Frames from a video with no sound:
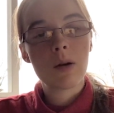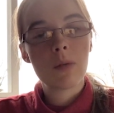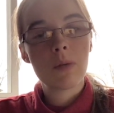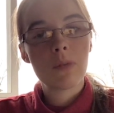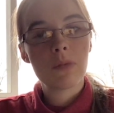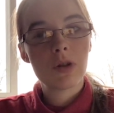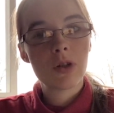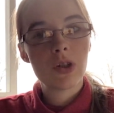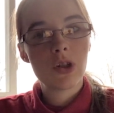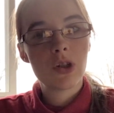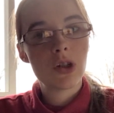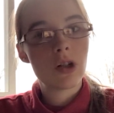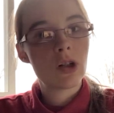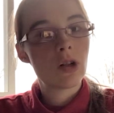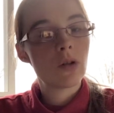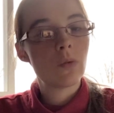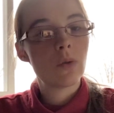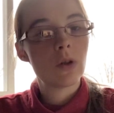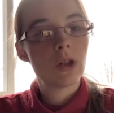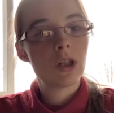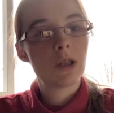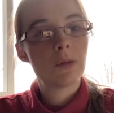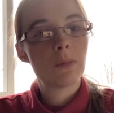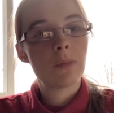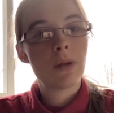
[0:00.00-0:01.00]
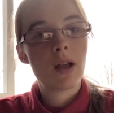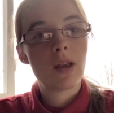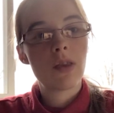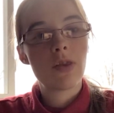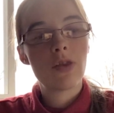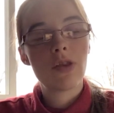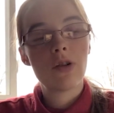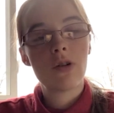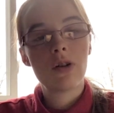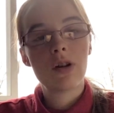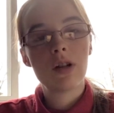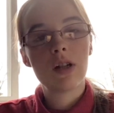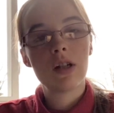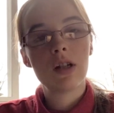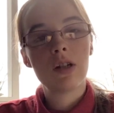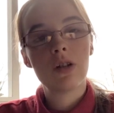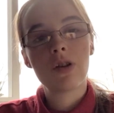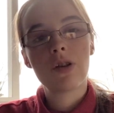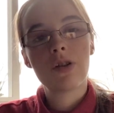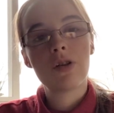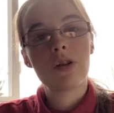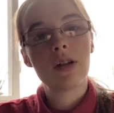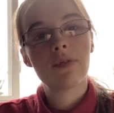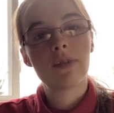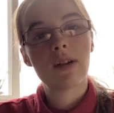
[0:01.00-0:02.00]
This year we spent $30 to
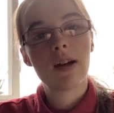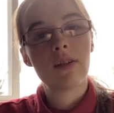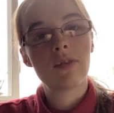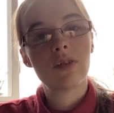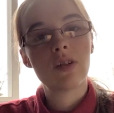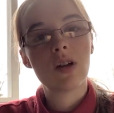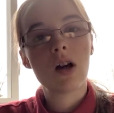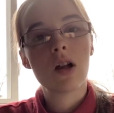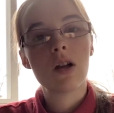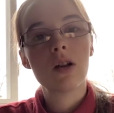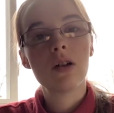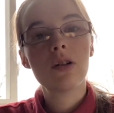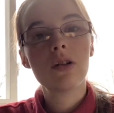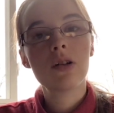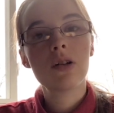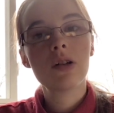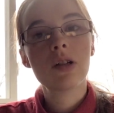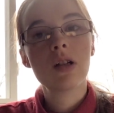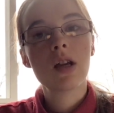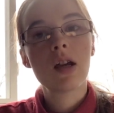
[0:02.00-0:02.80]
$35,